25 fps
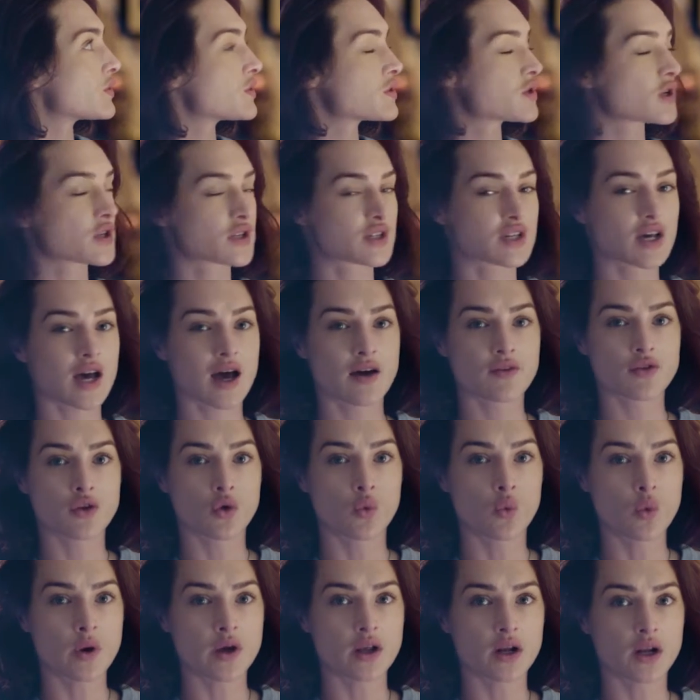Just to have the
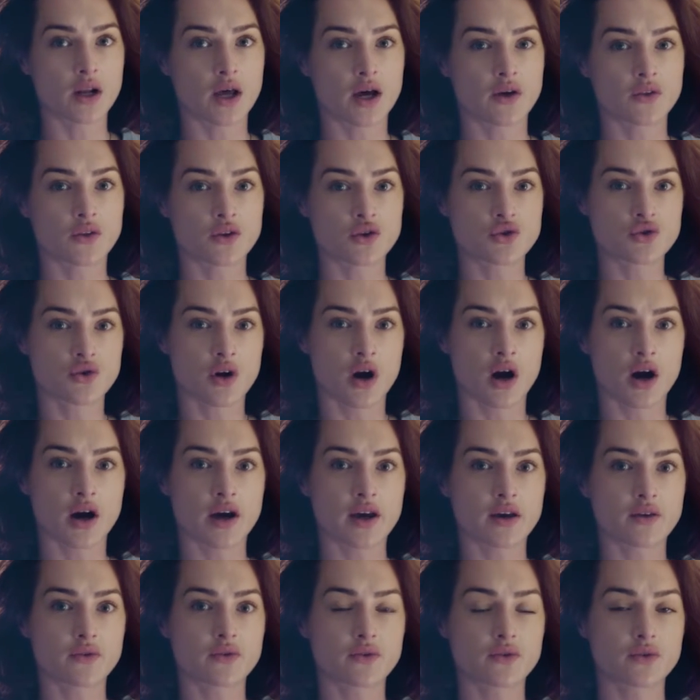will and the
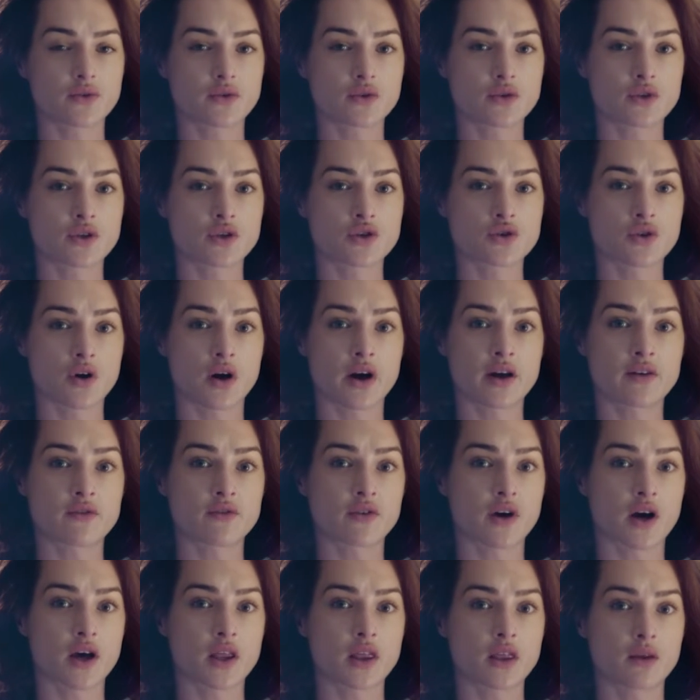drive to try and
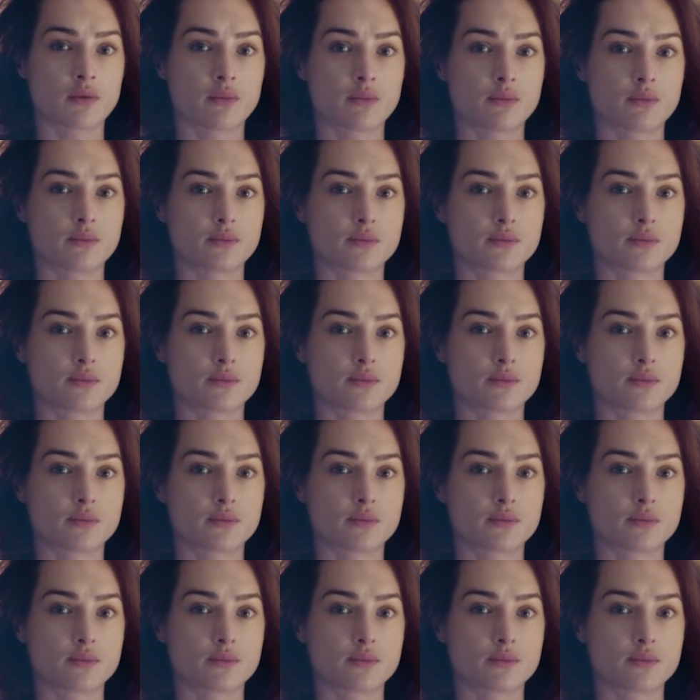find them.